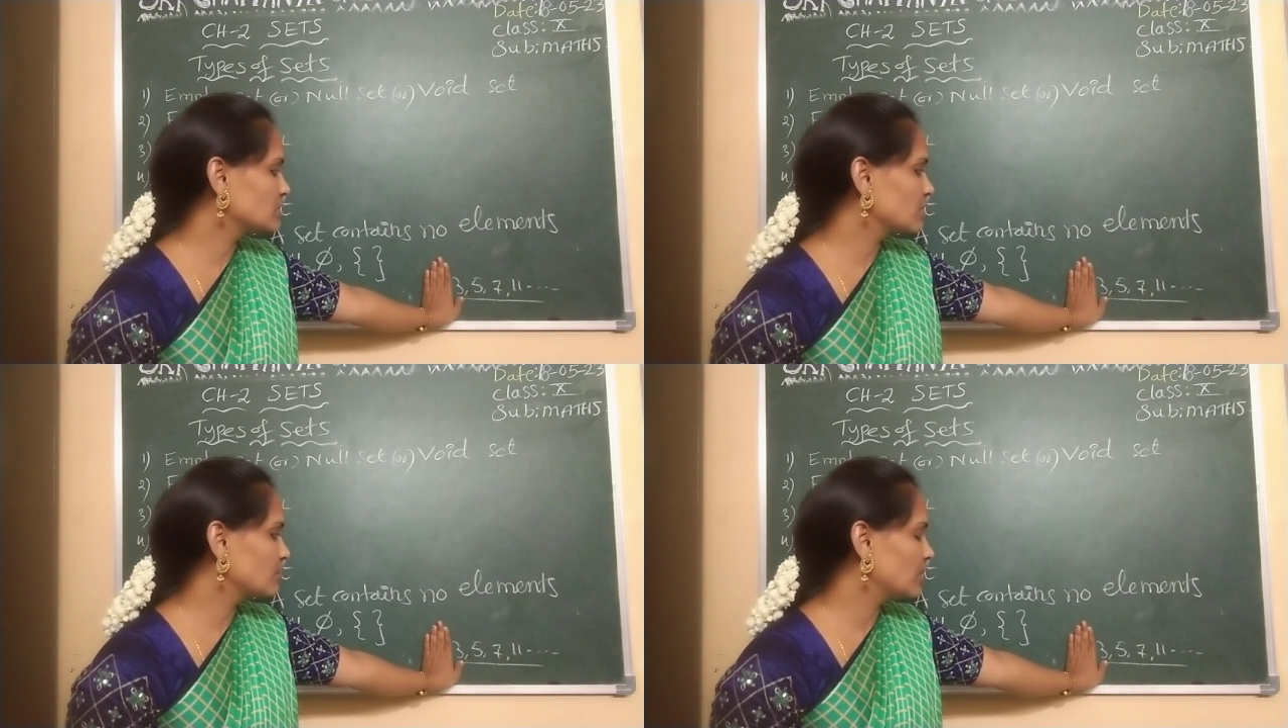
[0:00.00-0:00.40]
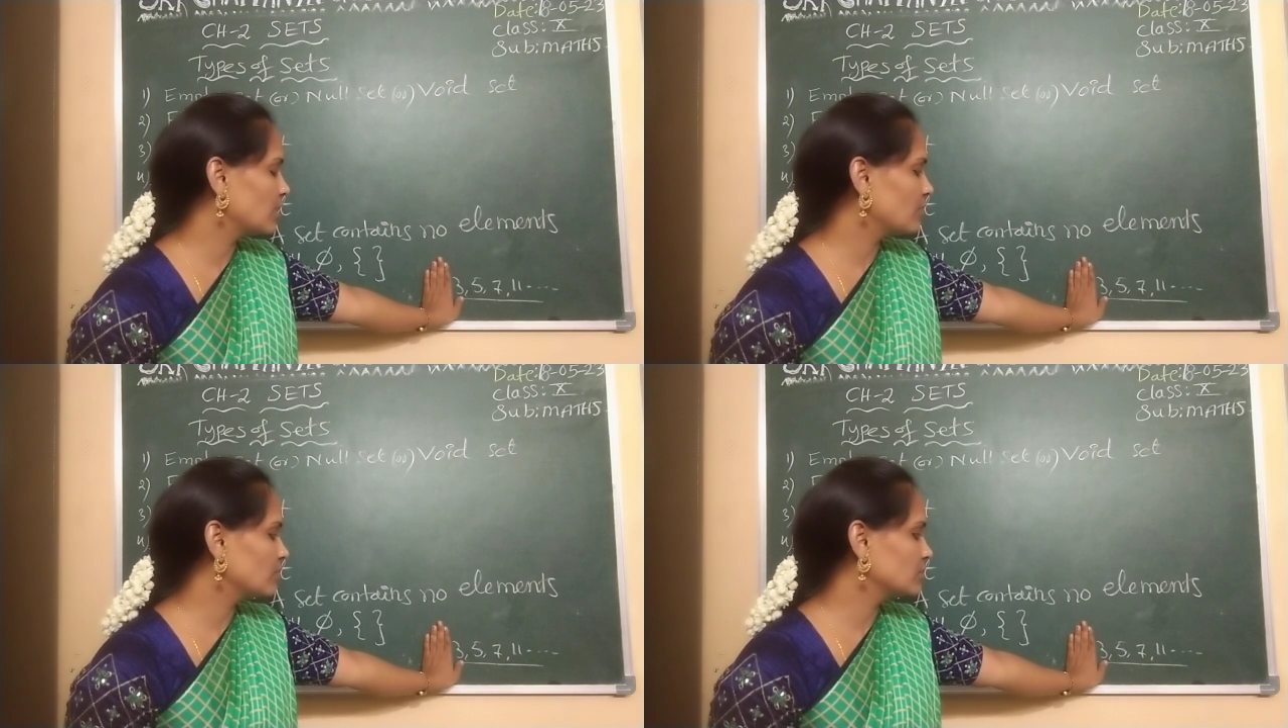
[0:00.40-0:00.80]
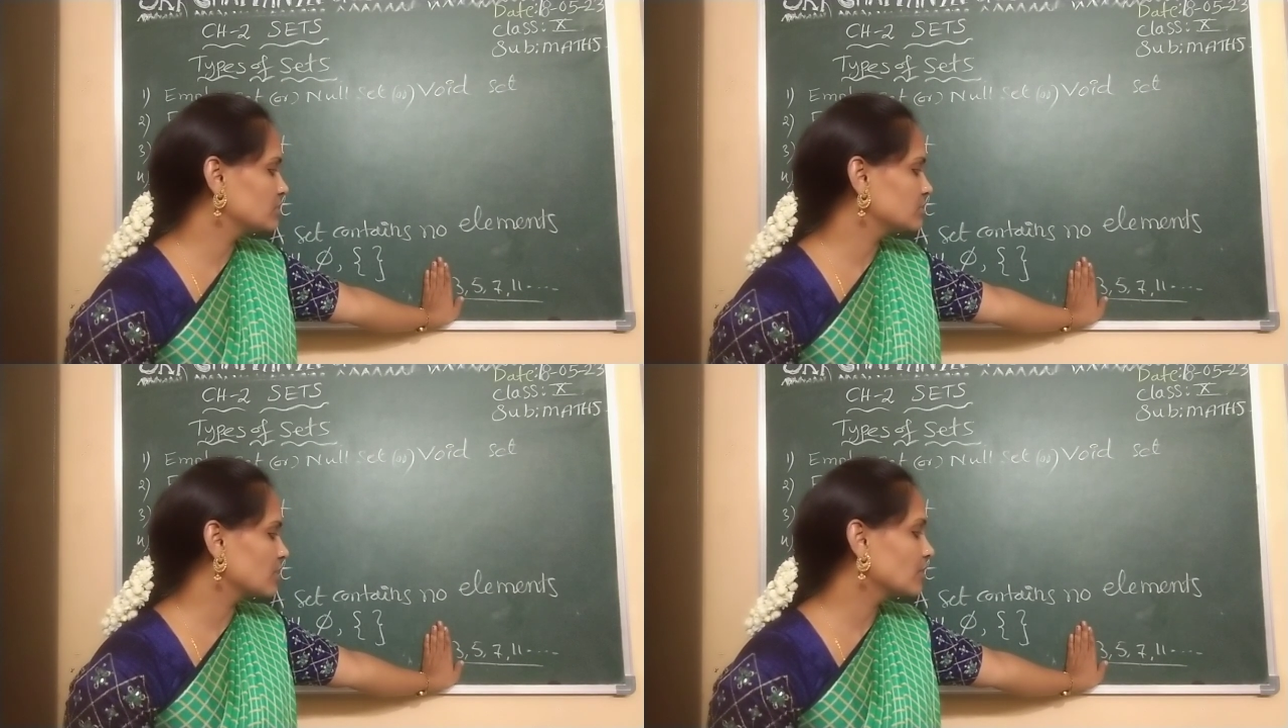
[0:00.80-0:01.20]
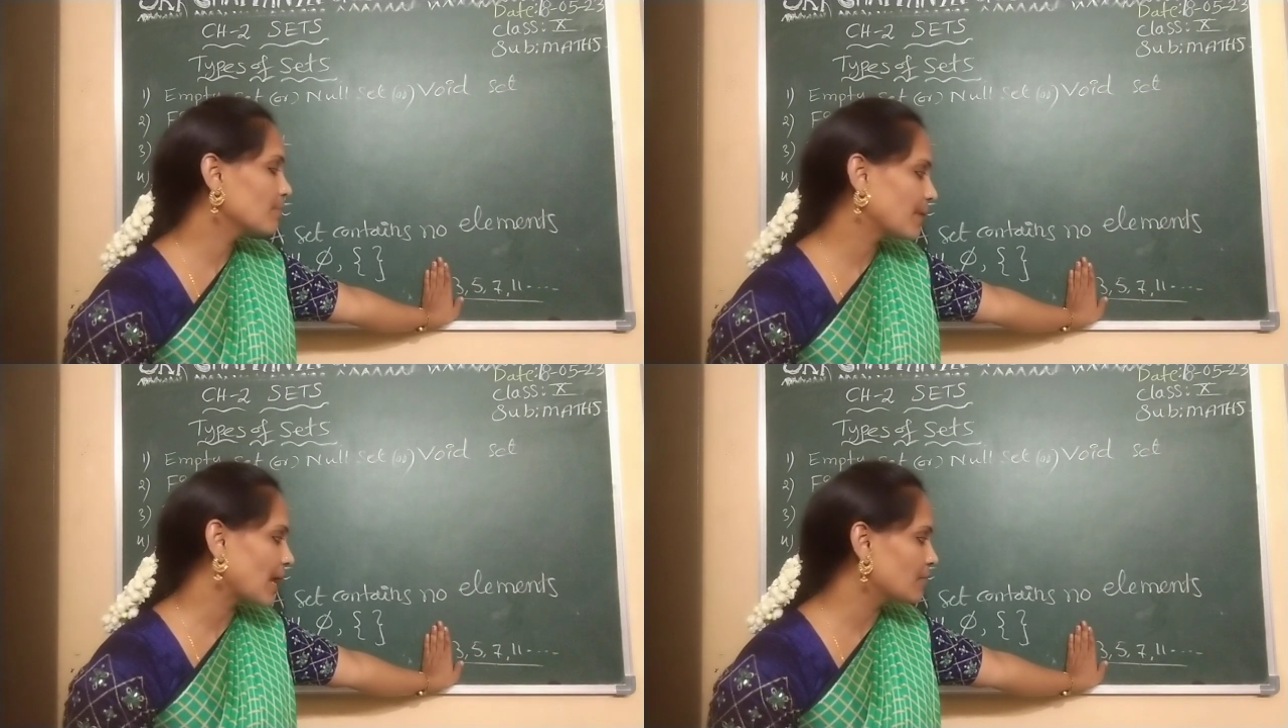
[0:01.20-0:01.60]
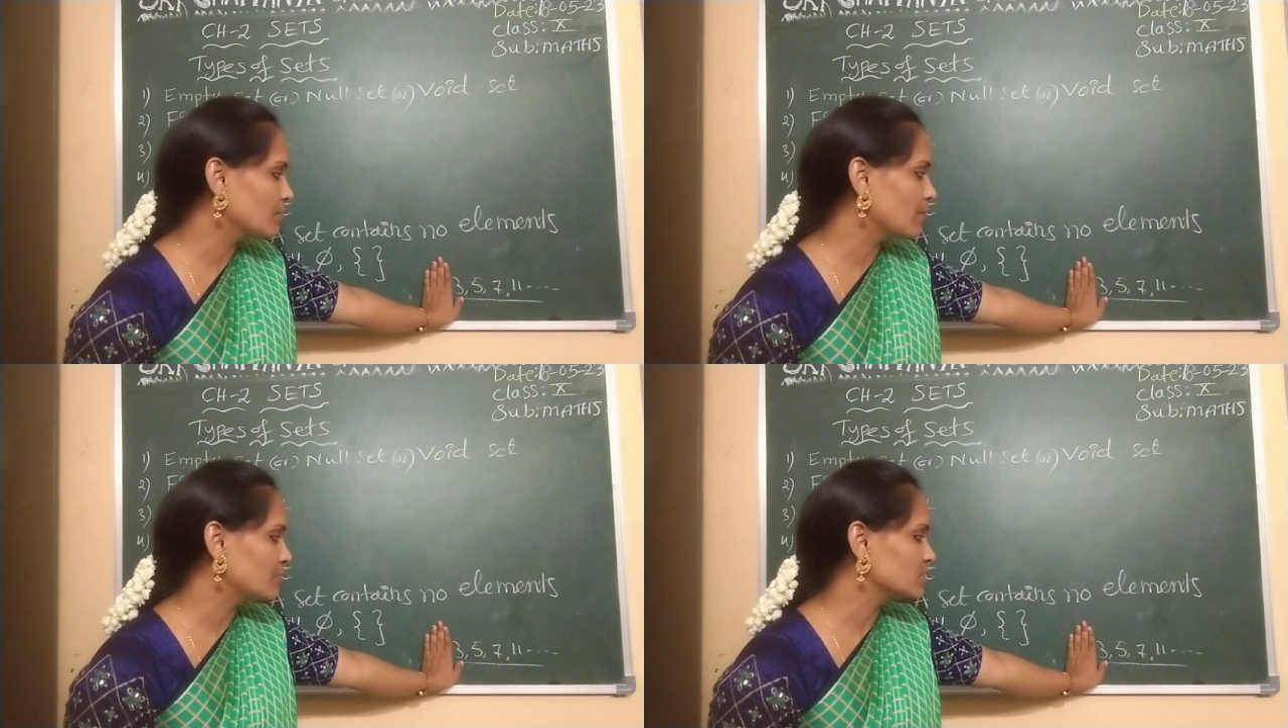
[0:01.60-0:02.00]
7, 11, these are the prime
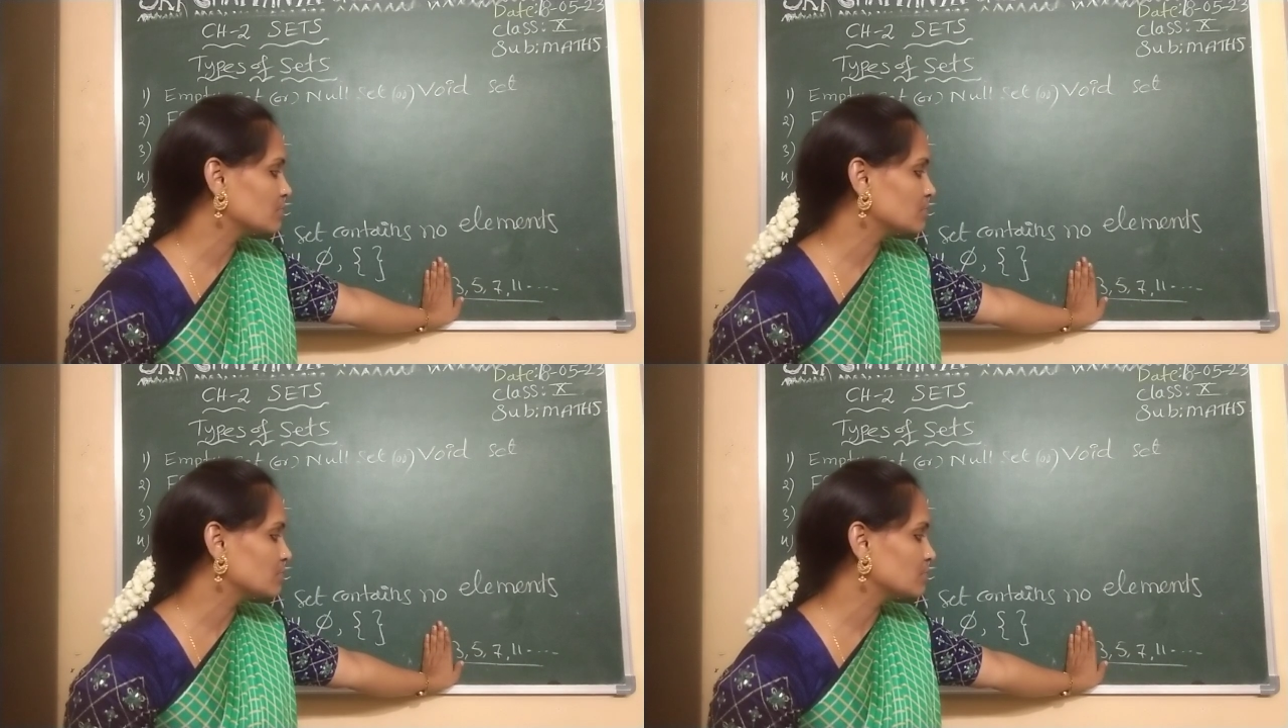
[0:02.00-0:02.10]
numbers,